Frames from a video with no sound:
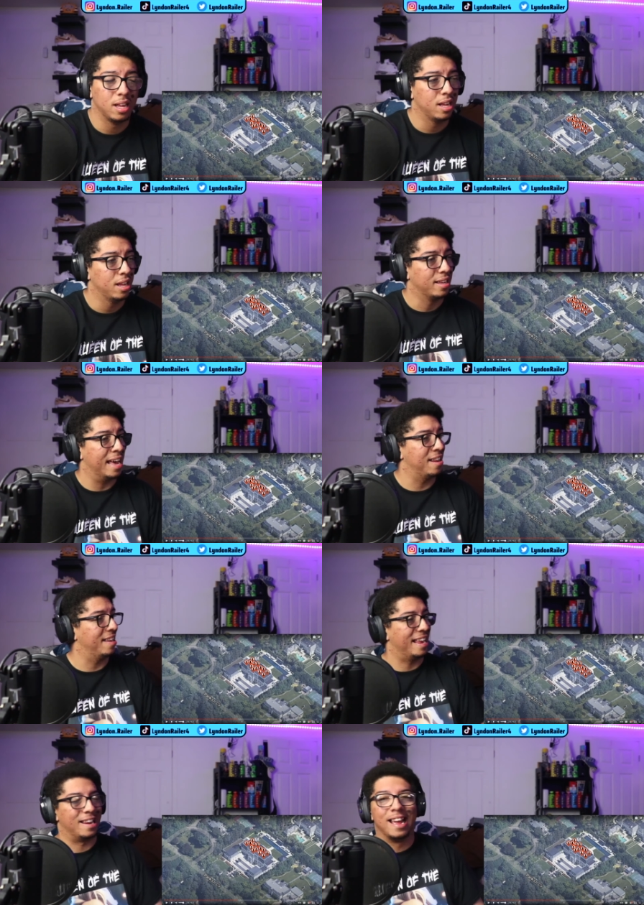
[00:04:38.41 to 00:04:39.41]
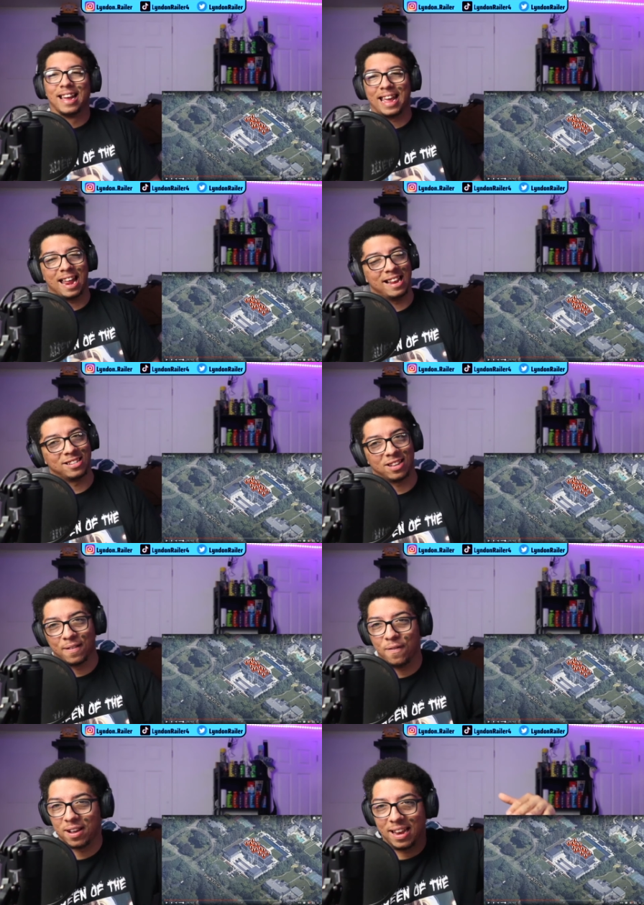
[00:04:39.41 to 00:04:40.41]
Canada, Canada's on the
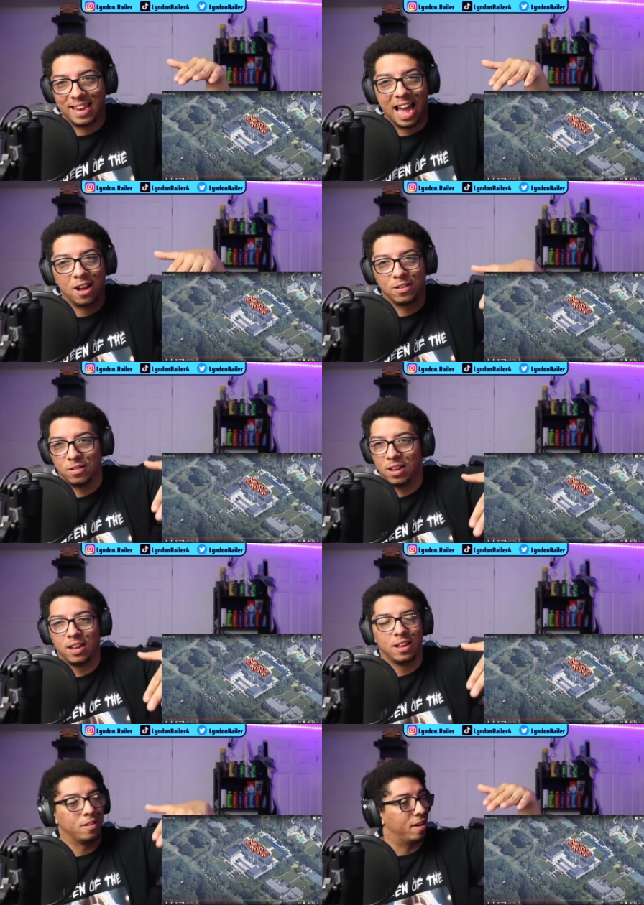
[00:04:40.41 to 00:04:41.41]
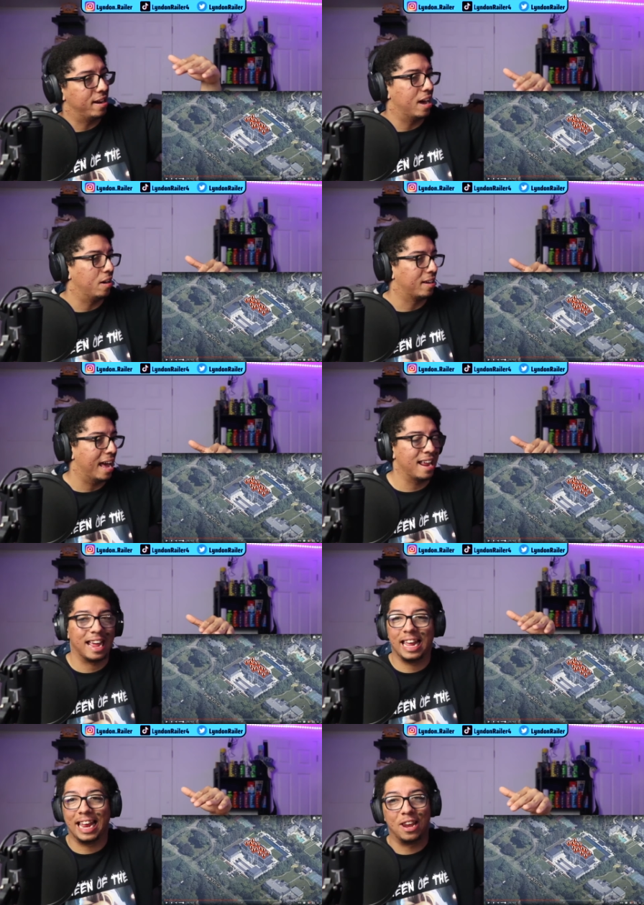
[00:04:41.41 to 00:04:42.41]
fucking down right now. Canada
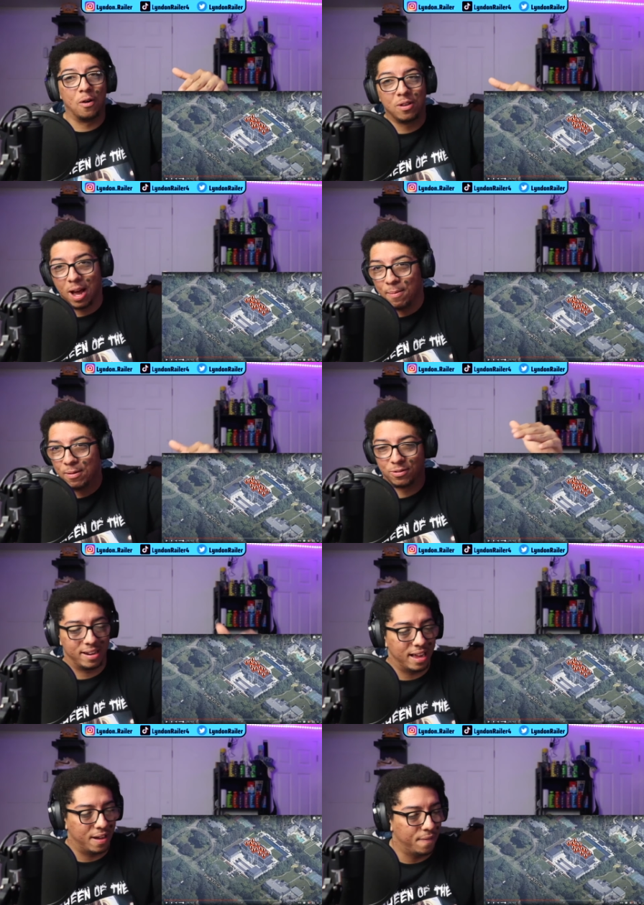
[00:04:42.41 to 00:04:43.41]
ain't getting no W's right now.